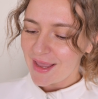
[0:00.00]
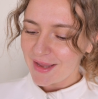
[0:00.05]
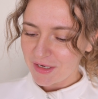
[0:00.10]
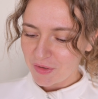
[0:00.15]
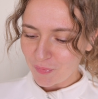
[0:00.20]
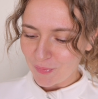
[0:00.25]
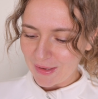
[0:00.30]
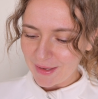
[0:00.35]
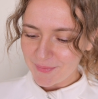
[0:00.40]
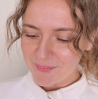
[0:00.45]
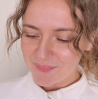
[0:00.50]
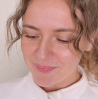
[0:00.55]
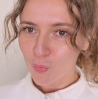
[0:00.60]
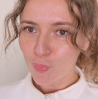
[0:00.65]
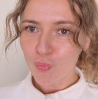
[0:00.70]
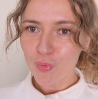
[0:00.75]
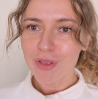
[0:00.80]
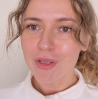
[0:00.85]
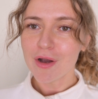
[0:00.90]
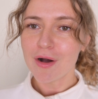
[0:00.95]
Anyway,
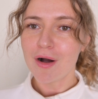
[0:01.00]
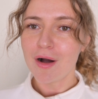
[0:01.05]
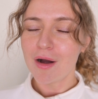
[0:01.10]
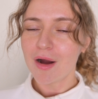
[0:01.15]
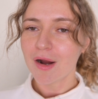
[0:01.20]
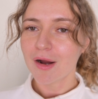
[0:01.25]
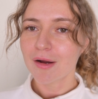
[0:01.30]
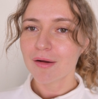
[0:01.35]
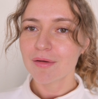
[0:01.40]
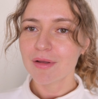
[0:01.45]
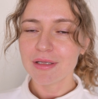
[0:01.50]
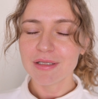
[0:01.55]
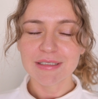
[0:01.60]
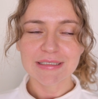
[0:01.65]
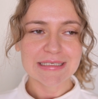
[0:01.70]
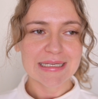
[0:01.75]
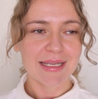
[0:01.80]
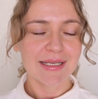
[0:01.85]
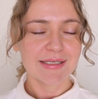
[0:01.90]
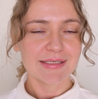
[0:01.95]
we are in
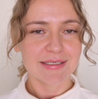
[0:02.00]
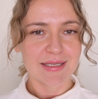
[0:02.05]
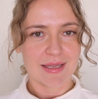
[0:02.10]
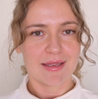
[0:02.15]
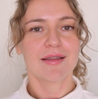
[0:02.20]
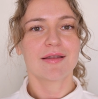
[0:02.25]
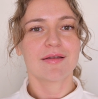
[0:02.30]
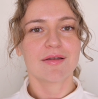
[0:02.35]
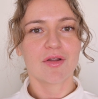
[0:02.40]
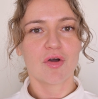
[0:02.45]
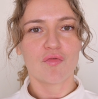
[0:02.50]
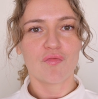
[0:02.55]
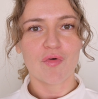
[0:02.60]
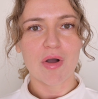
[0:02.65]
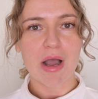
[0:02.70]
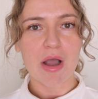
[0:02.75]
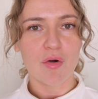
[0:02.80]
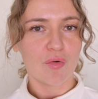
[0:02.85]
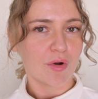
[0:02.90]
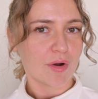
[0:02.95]
day 10 of
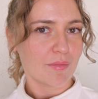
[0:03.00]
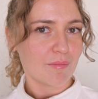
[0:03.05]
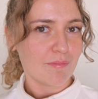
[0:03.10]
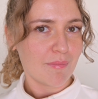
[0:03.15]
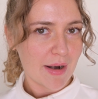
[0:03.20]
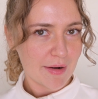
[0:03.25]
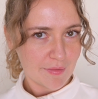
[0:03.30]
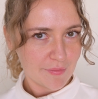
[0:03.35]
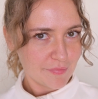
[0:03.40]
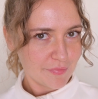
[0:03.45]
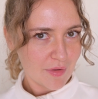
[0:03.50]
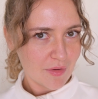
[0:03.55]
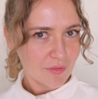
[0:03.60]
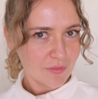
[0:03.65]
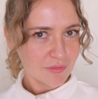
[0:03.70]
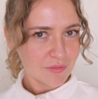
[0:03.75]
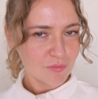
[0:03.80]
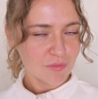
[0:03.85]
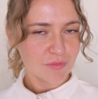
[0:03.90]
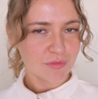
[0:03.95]
our
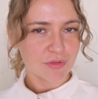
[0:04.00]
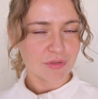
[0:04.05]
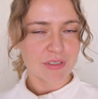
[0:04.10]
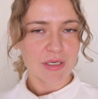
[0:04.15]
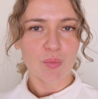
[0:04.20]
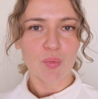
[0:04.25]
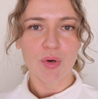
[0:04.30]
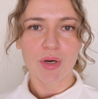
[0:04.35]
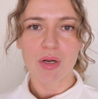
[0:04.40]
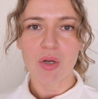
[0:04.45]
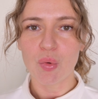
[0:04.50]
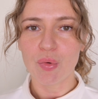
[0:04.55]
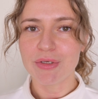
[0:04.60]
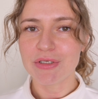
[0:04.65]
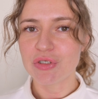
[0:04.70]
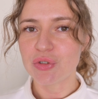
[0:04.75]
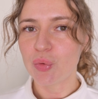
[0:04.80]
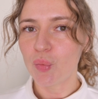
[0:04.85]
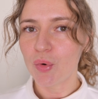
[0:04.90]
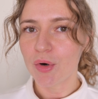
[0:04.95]
marathon. Today we're
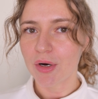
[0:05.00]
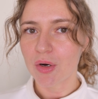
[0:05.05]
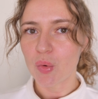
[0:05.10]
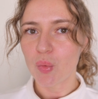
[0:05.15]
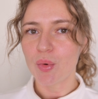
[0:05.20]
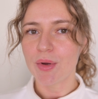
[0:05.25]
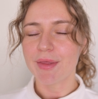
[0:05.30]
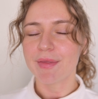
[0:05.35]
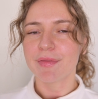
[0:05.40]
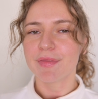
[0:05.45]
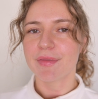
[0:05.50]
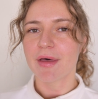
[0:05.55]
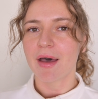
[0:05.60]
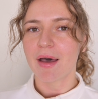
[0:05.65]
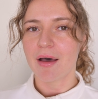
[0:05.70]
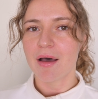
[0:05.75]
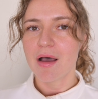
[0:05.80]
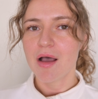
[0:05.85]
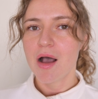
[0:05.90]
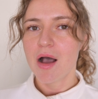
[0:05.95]
going to work with
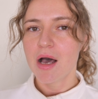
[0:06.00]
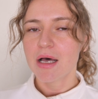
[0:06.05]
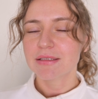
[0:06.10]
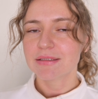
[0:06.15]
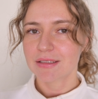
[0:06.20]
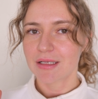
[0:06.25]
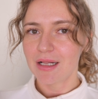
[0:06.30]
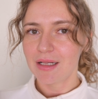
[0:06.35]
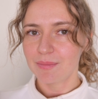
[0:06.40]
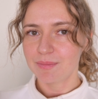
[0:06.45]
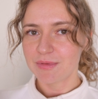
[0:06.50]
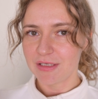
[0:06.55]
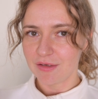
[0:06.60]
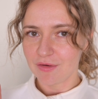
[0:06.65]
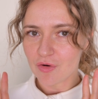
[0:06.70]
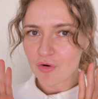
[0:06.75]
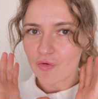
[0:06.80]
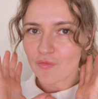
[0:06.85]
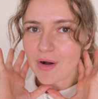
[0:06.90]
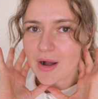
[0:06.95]

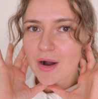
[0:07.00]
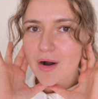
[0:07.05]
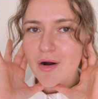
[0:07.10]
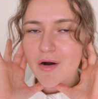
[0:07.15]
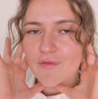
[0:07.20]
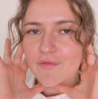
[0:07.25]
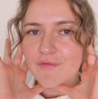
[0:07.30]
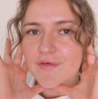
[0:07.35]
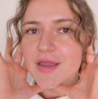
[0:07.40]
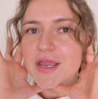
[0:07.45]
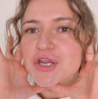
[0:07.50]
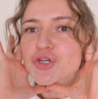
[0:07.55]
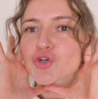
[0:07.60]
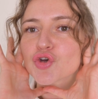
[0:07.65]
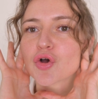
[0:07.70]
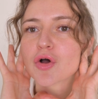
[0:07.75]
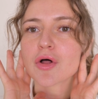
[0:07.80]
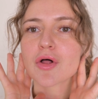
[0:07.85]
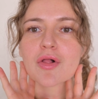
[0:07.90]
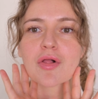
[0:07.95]
sculpting of our
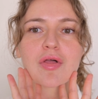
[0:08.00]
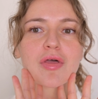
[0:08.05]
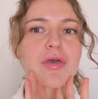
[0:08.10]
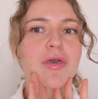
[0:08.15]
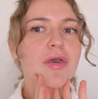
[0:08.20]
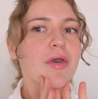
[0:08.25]
facial